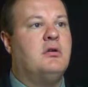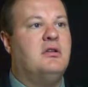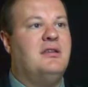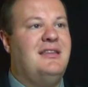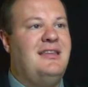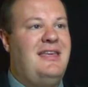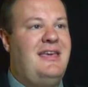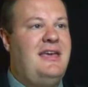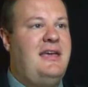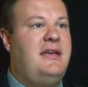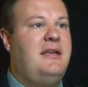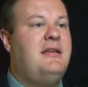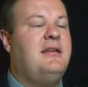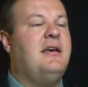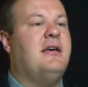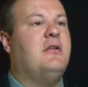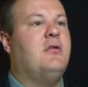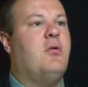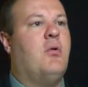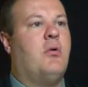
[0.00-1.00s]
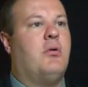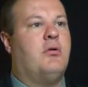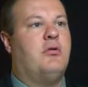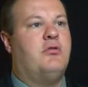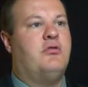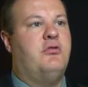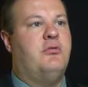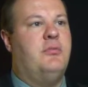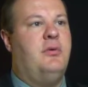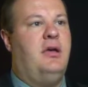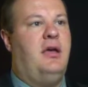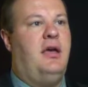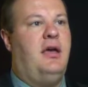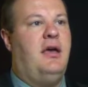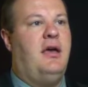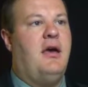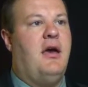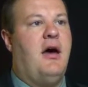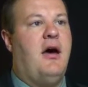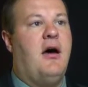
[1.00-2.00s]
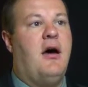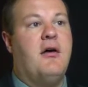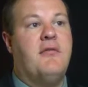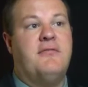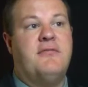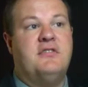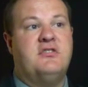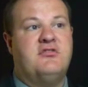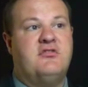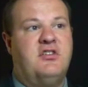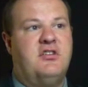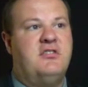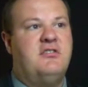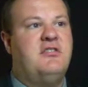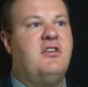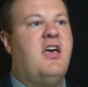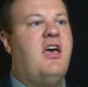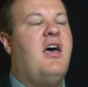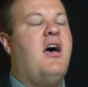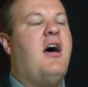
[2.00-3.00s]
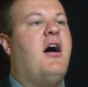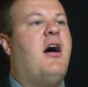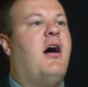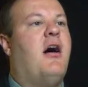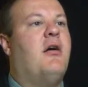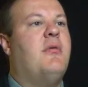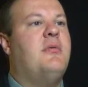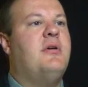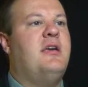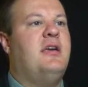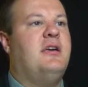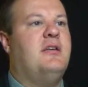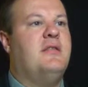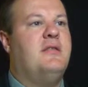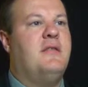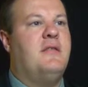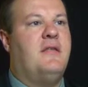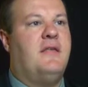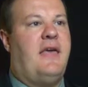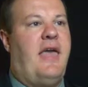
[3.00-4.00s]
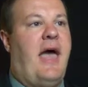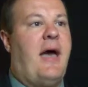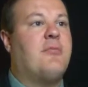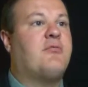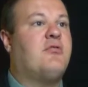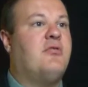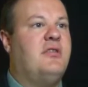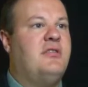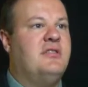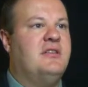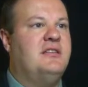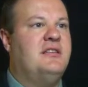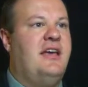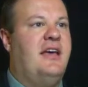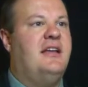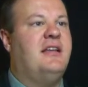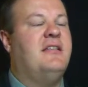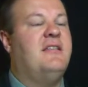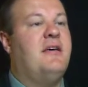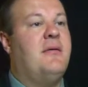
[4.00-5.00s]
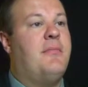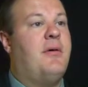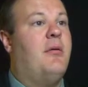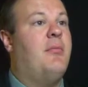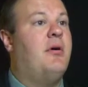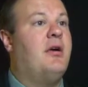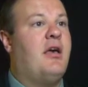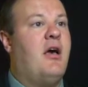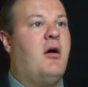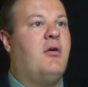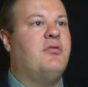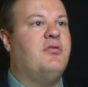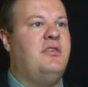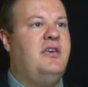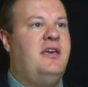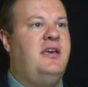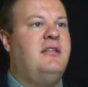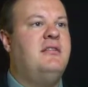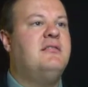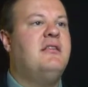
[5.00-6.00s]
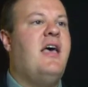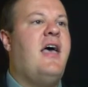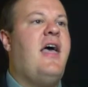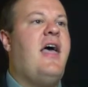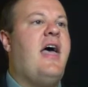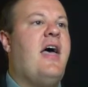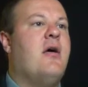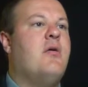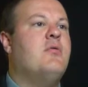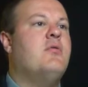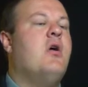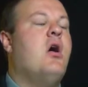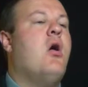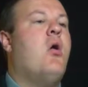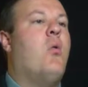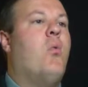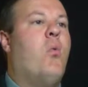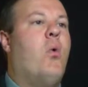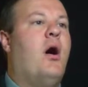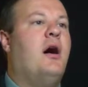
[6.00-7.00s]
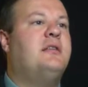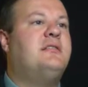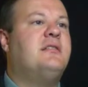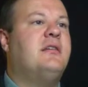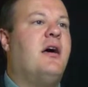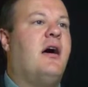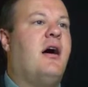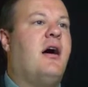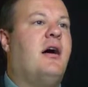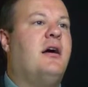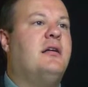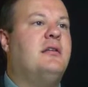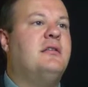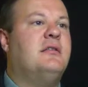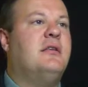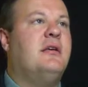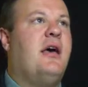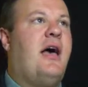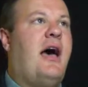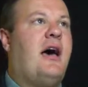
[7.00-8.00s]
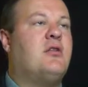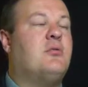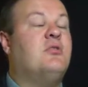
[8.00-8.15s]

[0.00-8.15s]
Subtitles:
need in order to be efficient in capturing the data that public health needs, and how